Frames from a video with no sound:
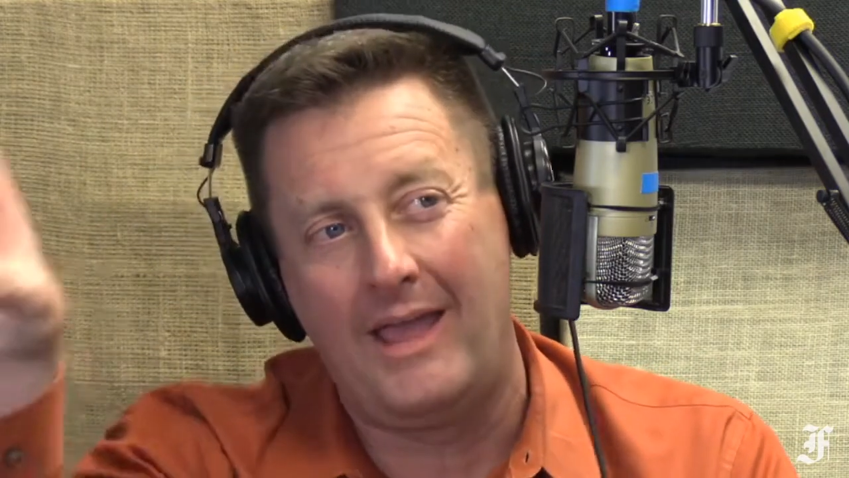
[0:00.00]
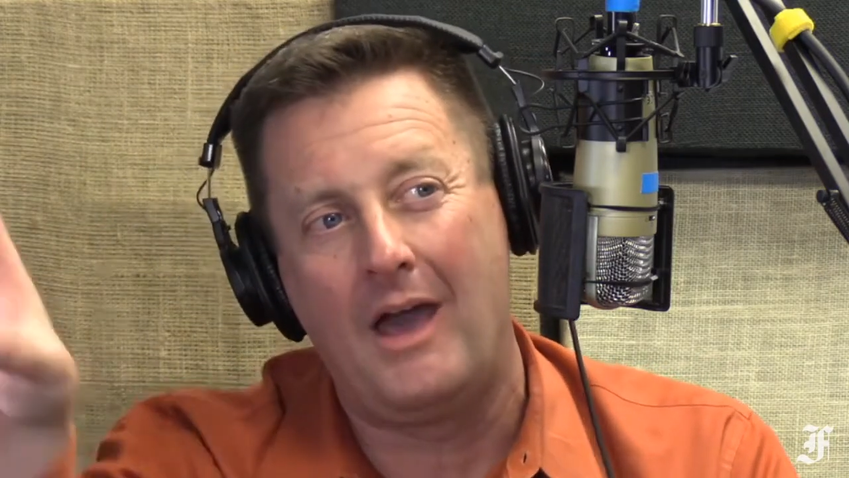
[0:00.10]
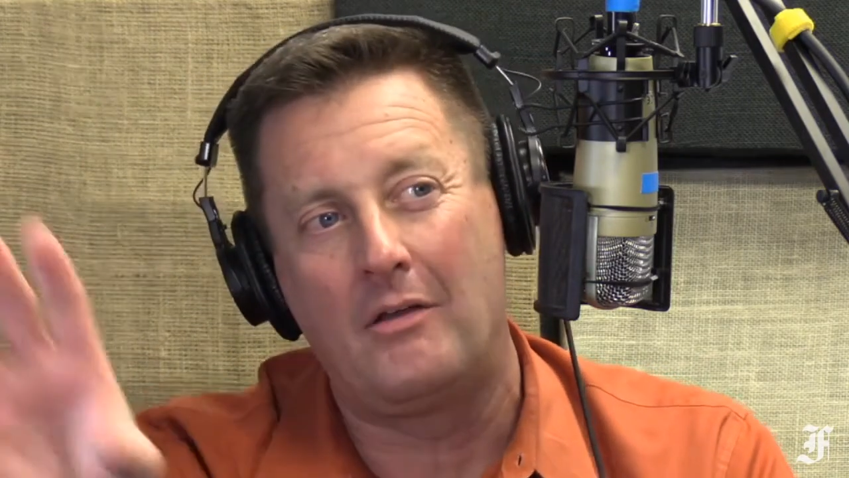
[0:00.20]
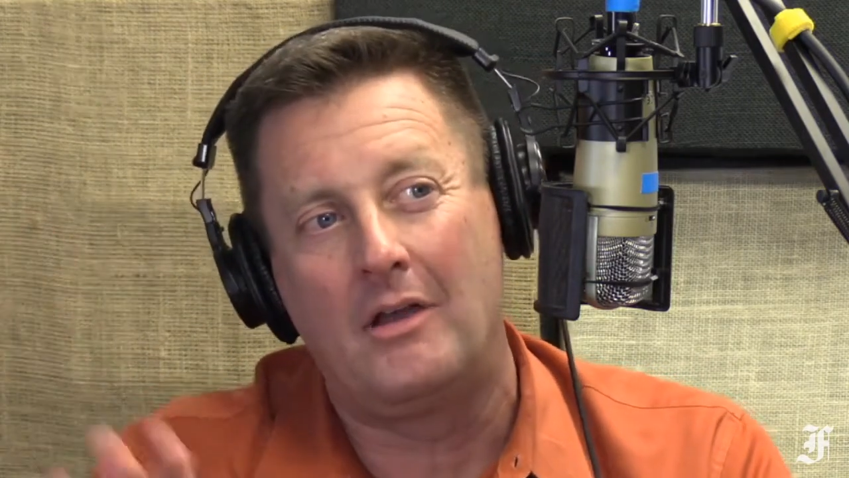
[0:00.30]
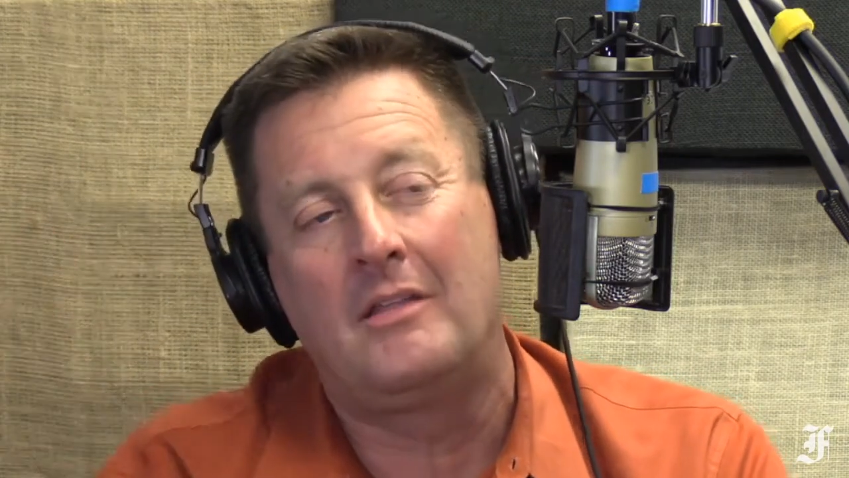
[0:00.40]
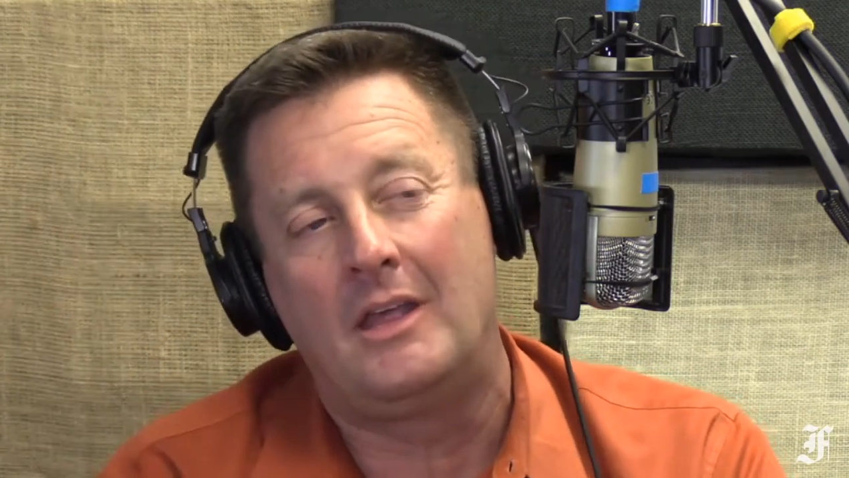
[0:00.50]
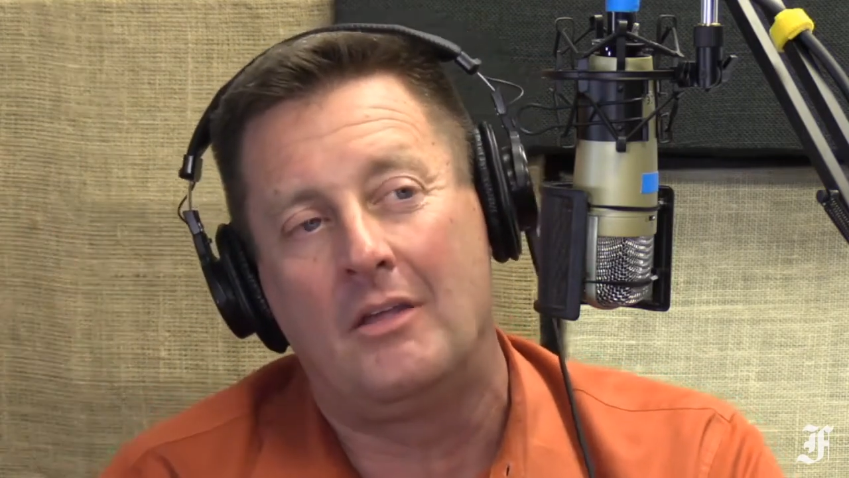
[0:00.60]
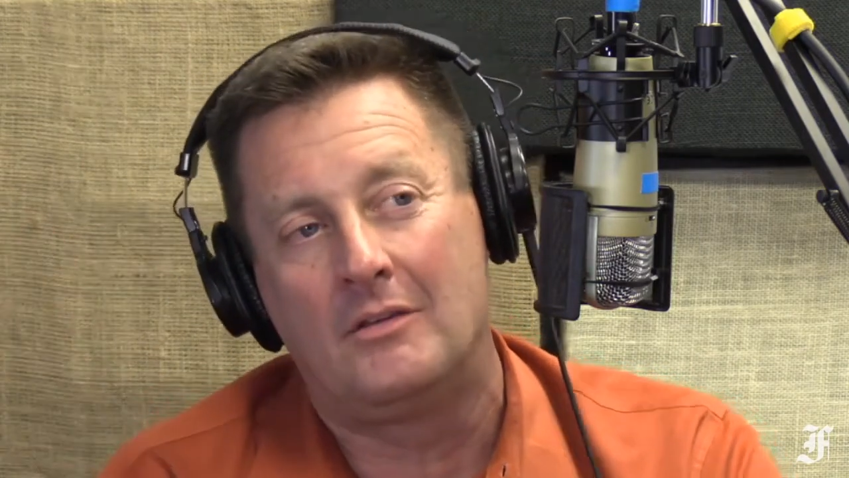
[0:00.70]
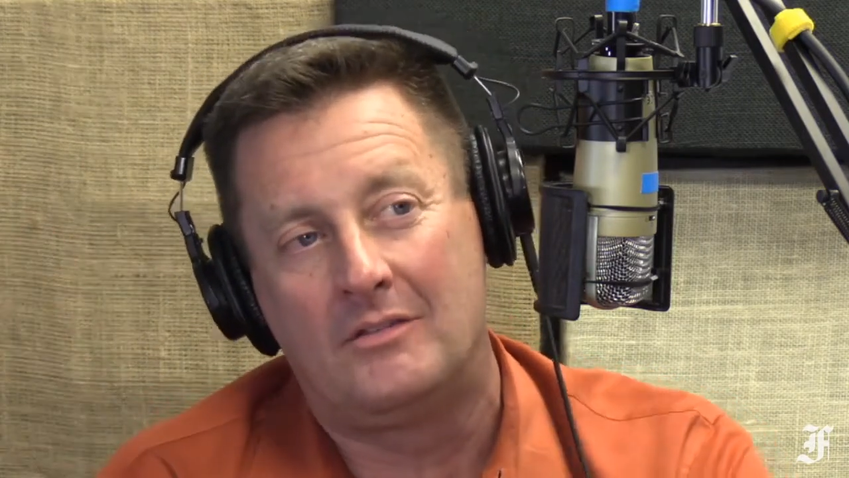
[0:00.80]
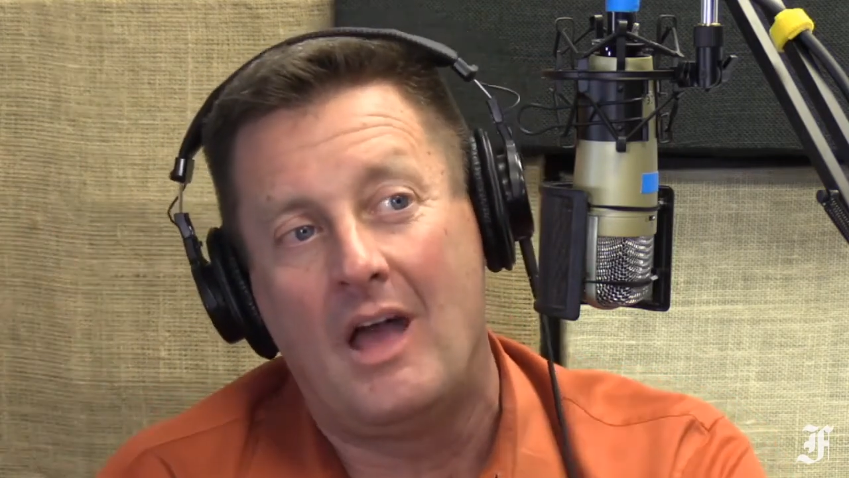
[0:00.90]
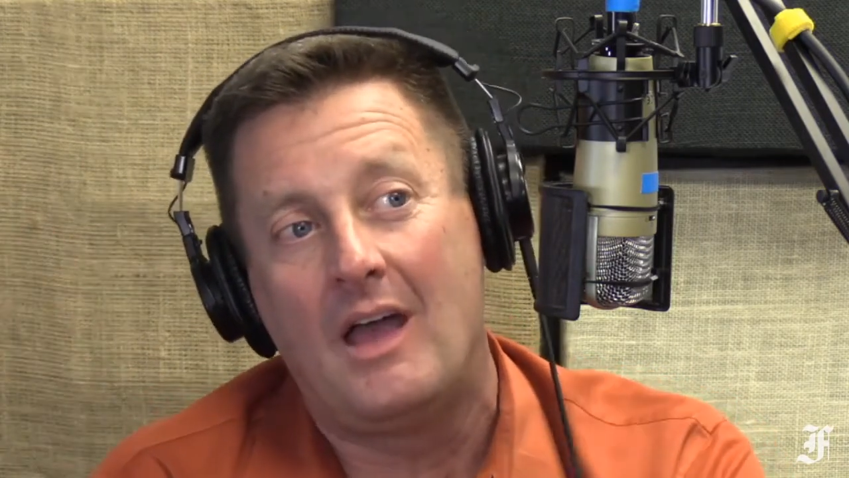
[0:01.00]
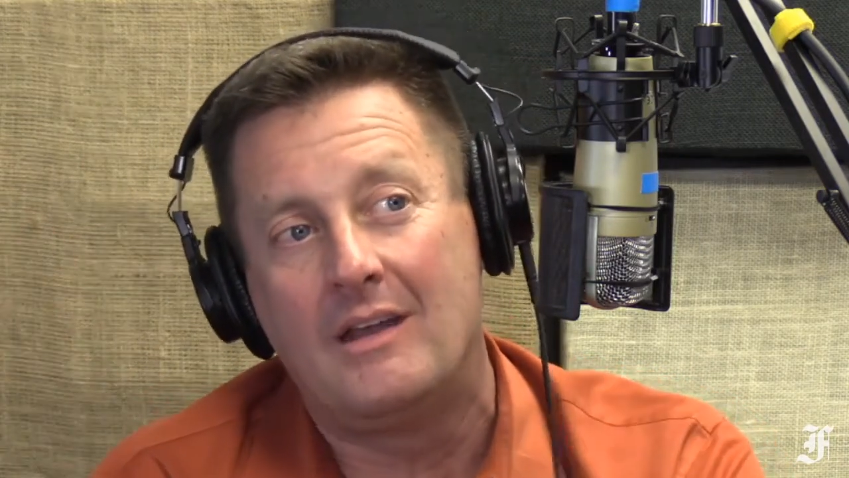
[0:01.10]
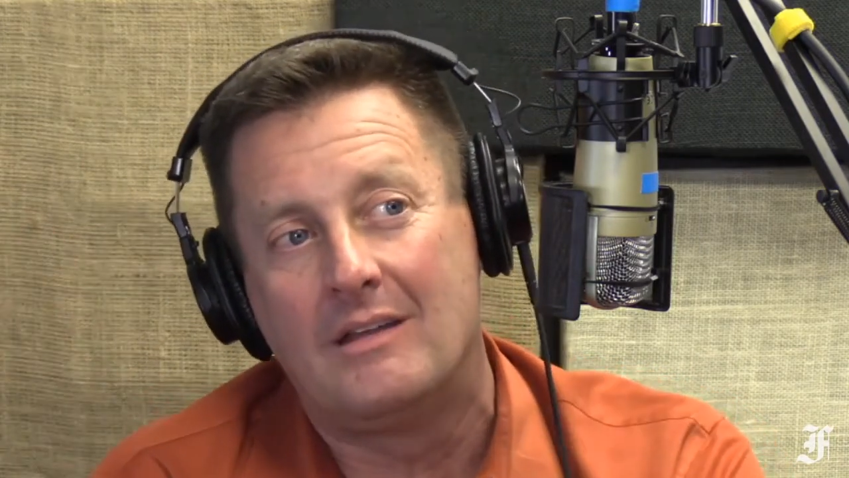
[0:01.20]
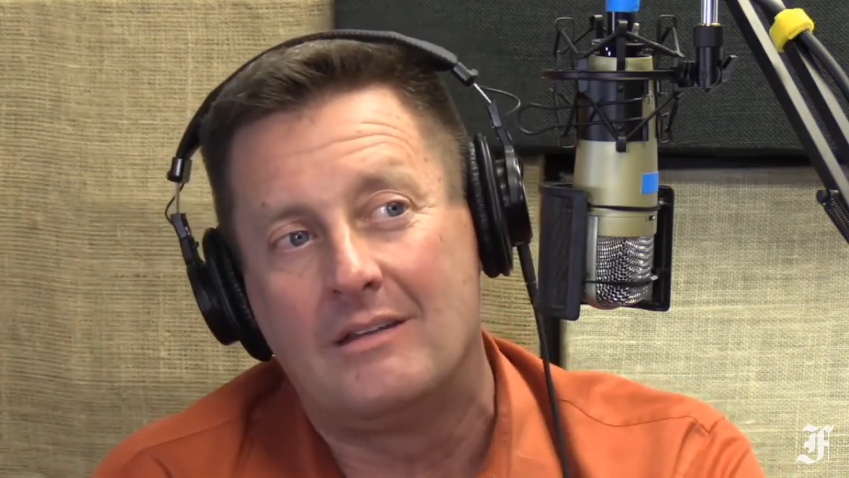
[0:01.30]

out on the other side.